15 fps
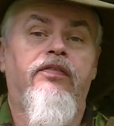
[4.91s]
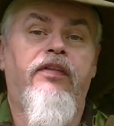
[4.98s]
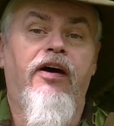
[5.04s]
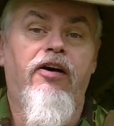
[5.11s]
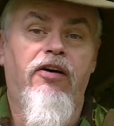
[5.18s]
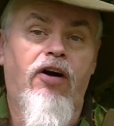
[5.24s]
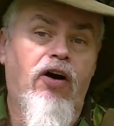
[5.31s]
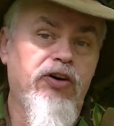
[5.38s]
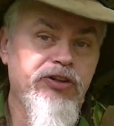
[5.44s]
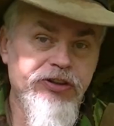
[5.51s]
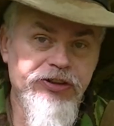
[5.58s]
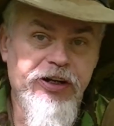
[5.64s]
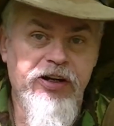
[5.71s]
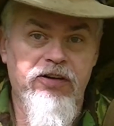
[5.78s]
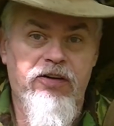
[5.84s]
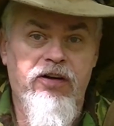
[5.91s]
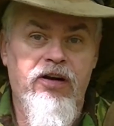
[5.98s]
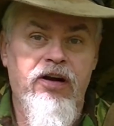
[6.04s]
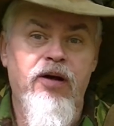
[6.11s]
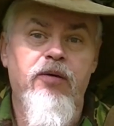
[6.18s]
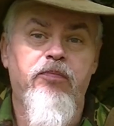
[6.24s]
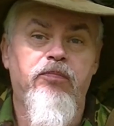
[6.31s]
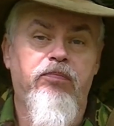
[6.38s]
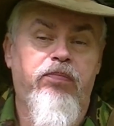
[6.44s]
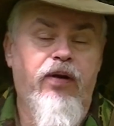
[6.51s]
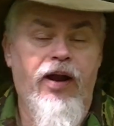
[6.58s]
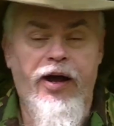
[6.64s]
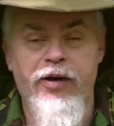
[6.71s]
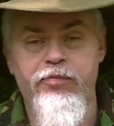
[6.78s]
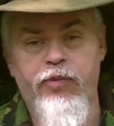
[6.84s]
There are still
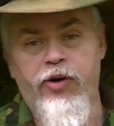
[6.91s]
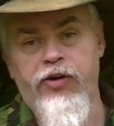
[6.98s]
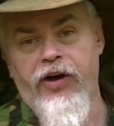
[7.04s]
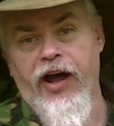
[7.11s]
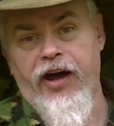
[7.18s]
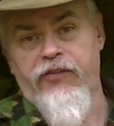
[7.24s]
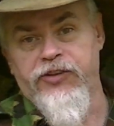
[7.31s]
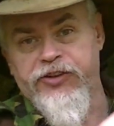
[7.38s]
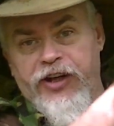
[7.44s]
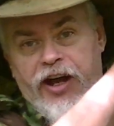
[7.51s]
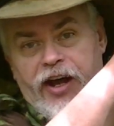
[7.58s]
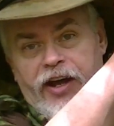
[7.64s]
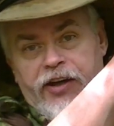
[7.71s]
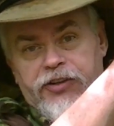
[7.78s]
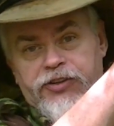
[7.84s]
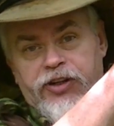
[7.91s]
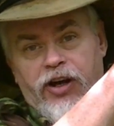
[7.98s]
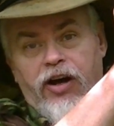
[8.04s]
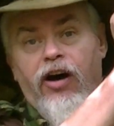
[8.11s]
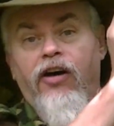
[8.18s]
BLACKBIRD haversacks